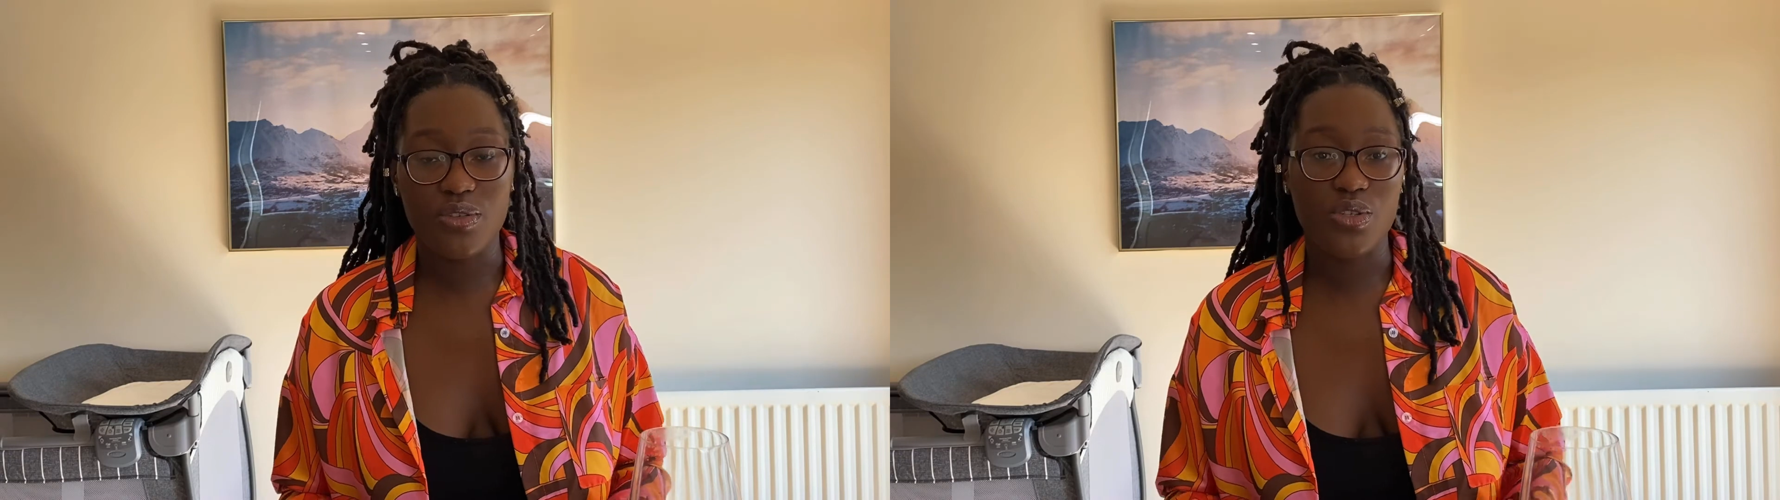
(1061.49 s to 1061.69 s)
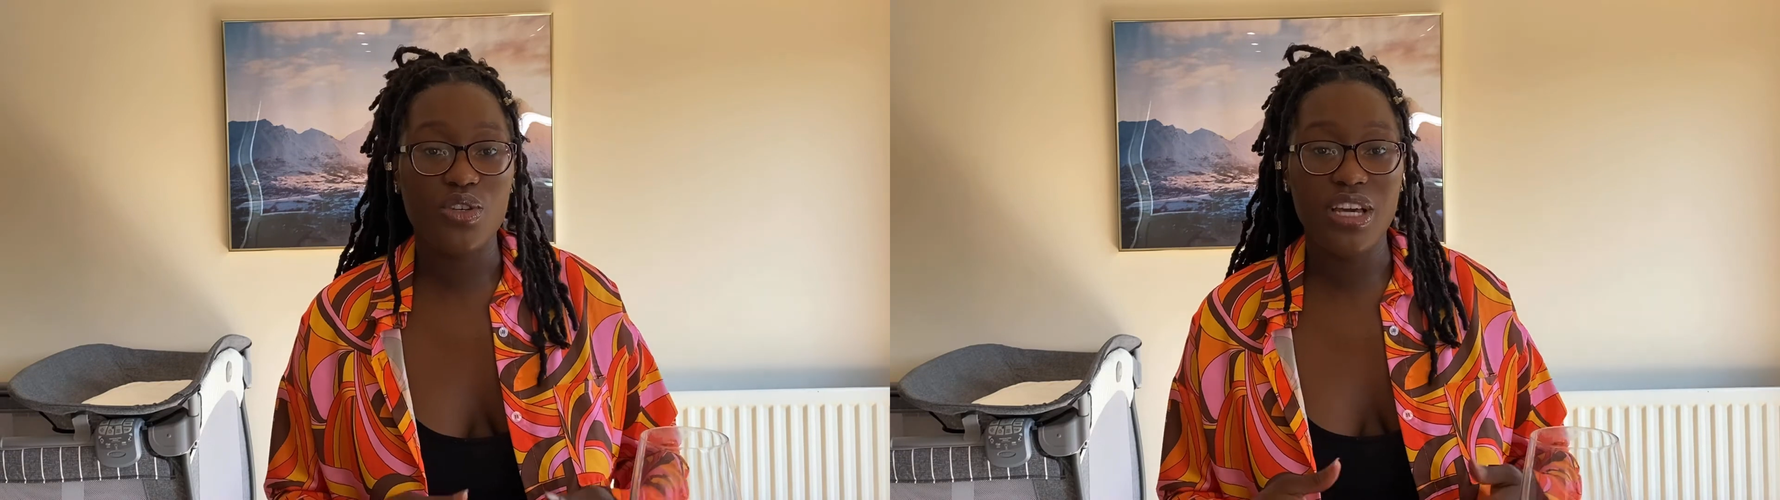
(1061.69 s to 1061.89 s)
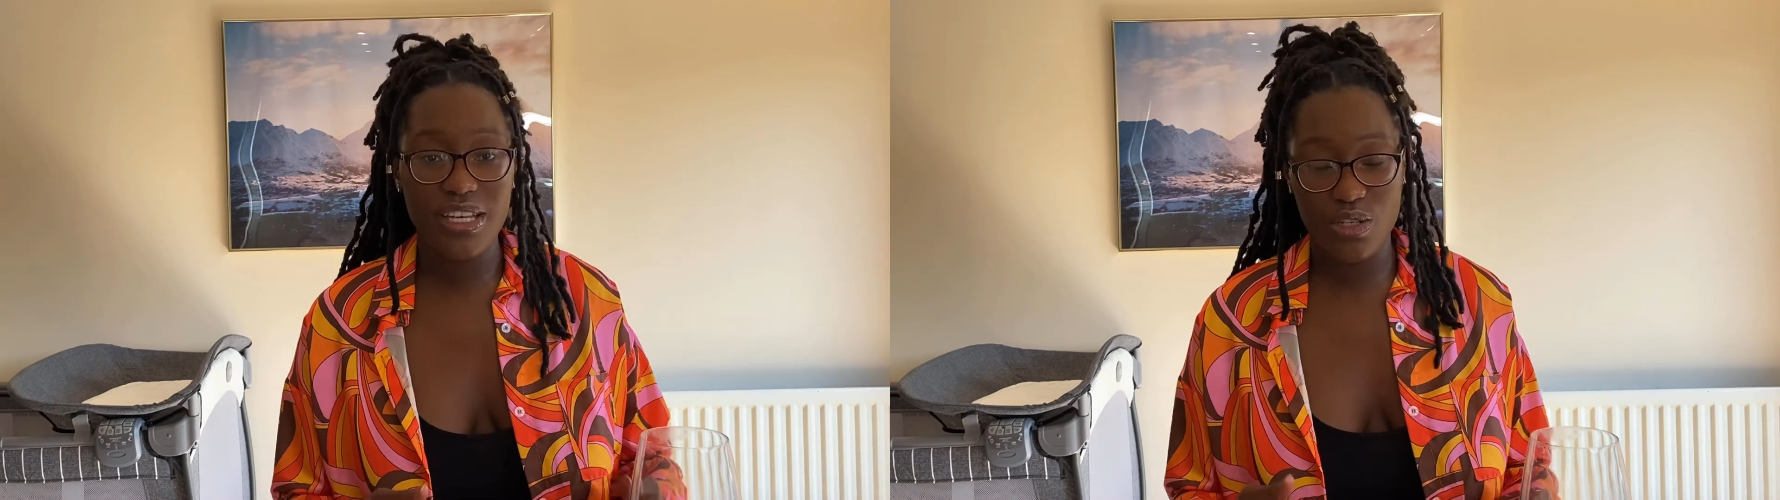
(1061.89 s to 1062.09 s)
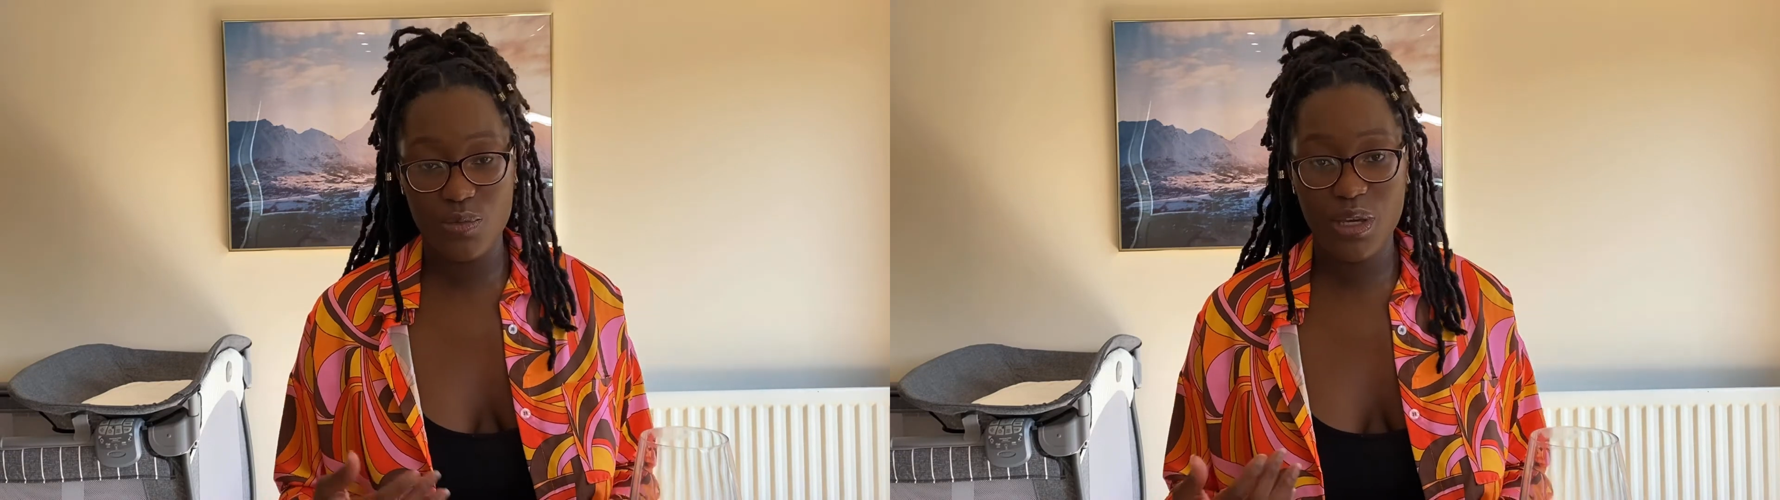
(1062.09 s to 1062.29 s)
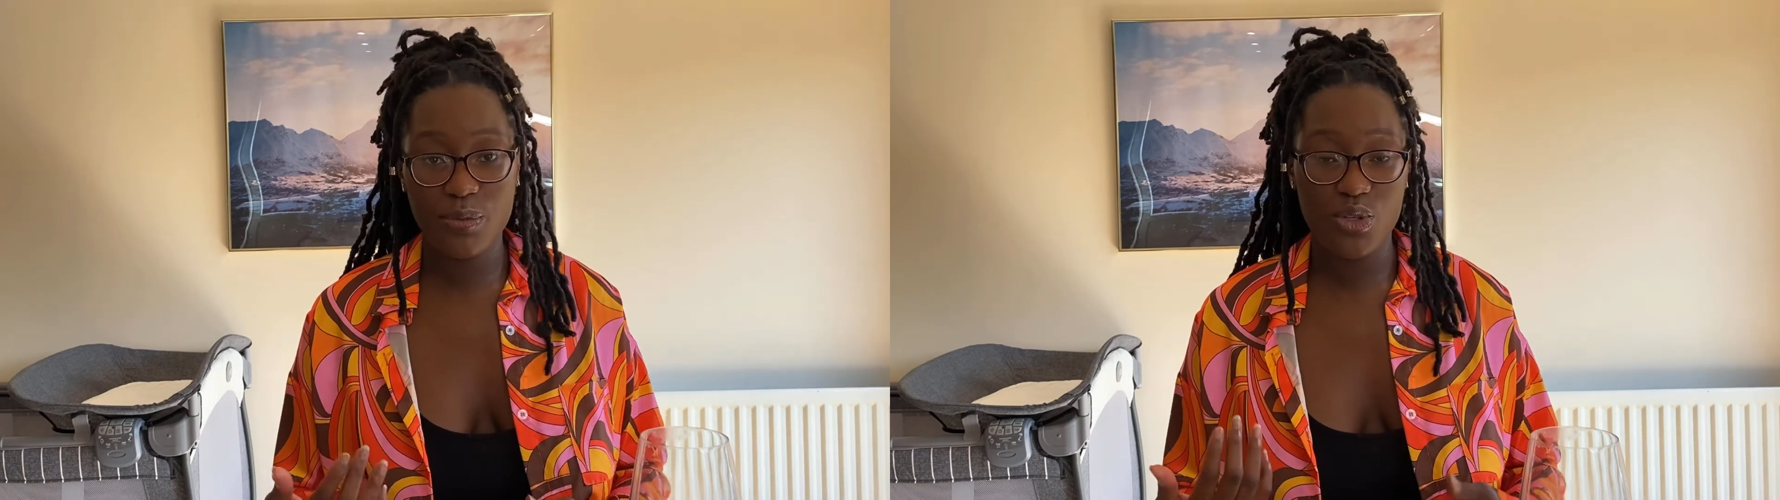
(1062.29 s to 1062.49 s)
So you guys should
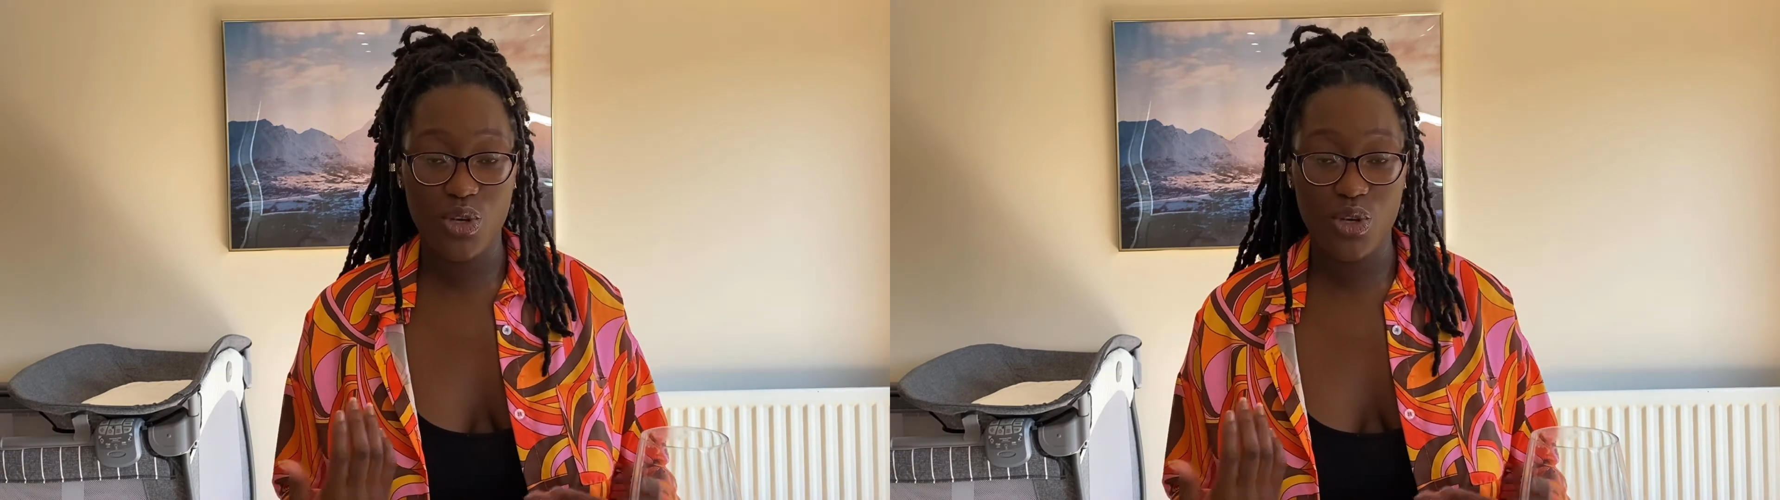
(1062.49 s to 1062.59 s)
be able to